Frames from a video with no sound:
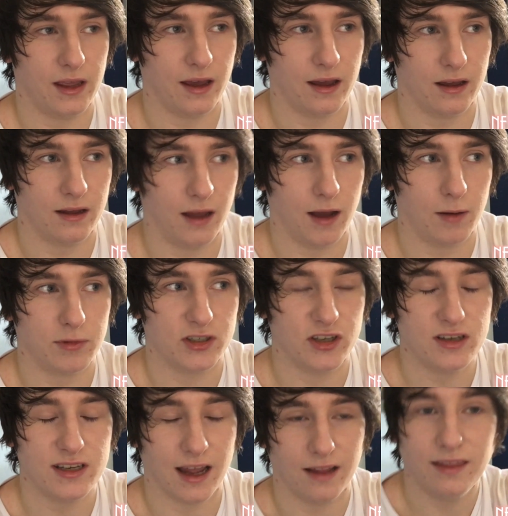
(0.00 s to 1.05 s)
yeah, I was
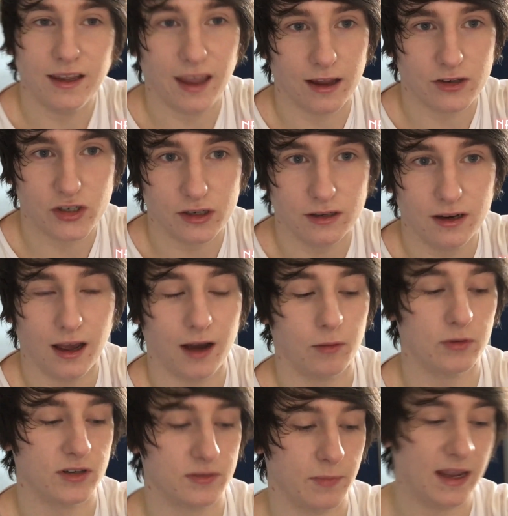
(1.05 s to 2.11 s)
just in the kitchen. I
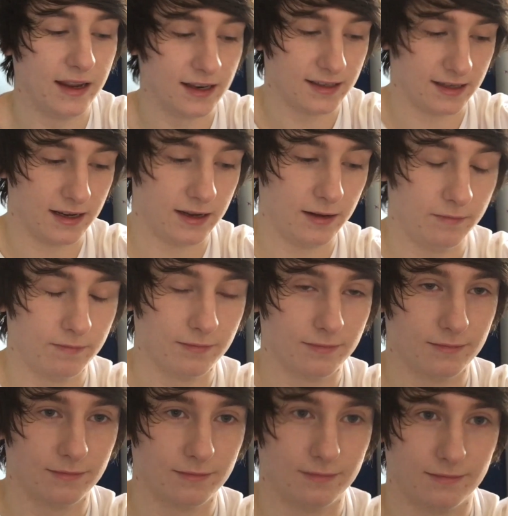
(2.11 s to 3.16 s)
was making tea.
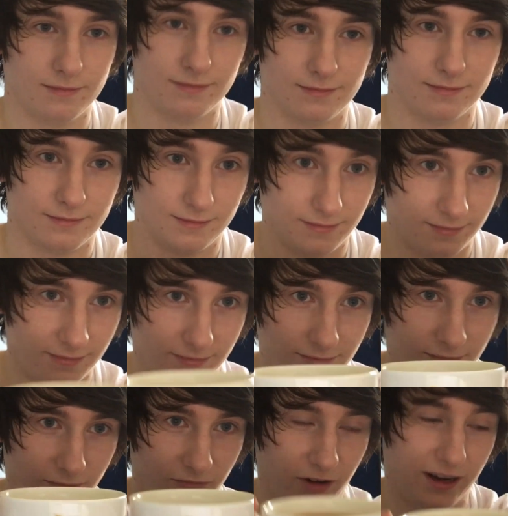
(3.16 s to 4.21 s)

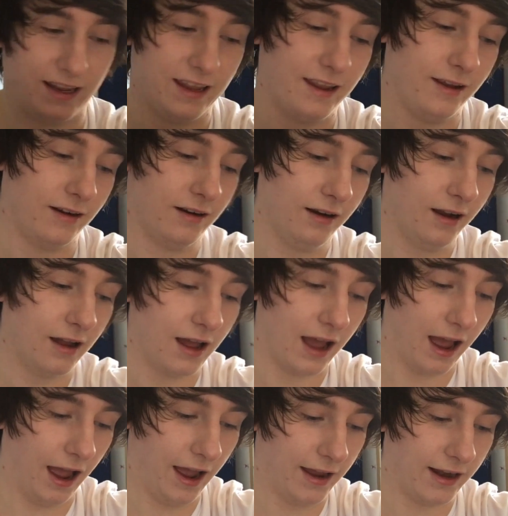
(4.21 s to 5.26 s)
Right here,
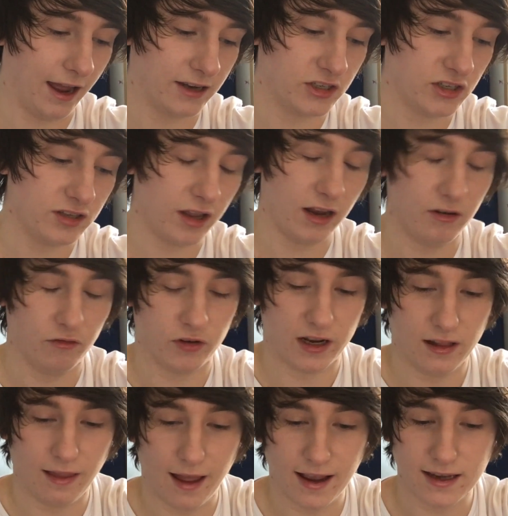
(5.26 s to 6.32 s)
and I just kind of
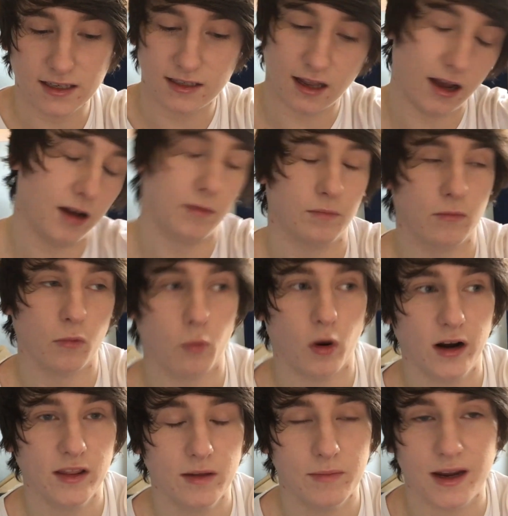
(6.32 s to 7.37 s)
realized um, one
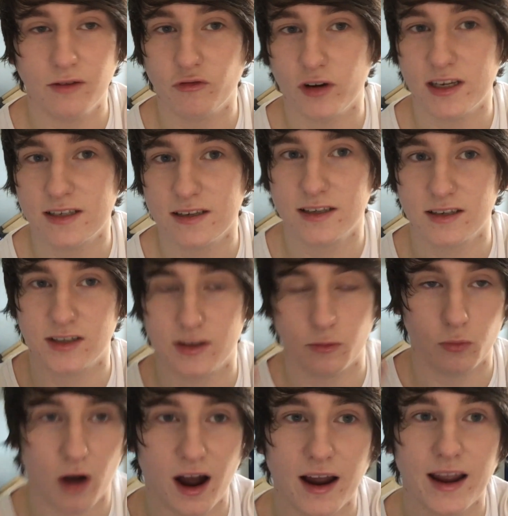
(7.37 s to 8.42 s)
of the main reasons as to
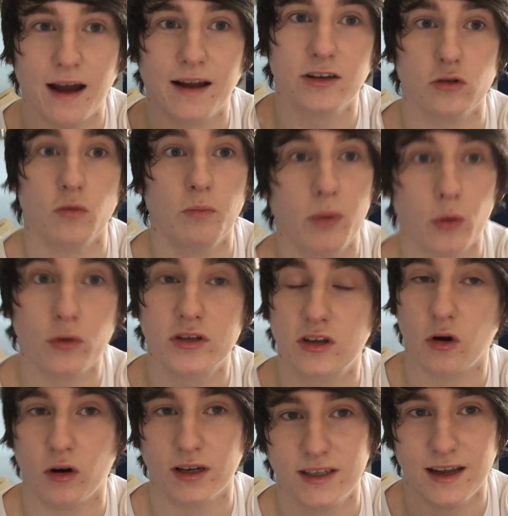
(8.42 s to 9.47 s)
why I don't post
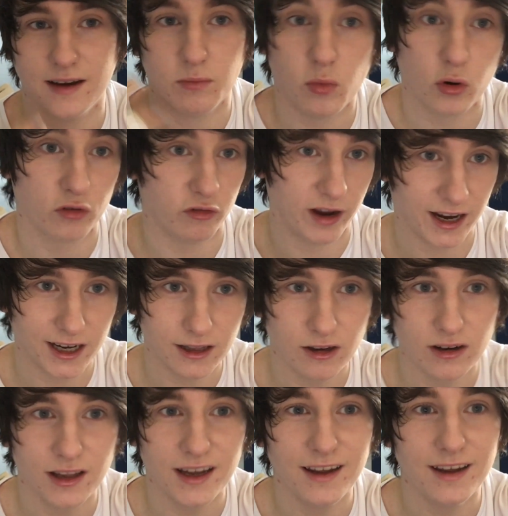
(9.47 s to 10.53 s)
content more
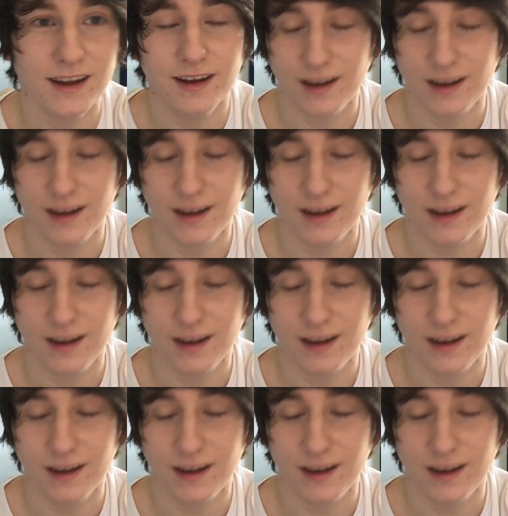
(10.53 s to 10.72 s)
regularly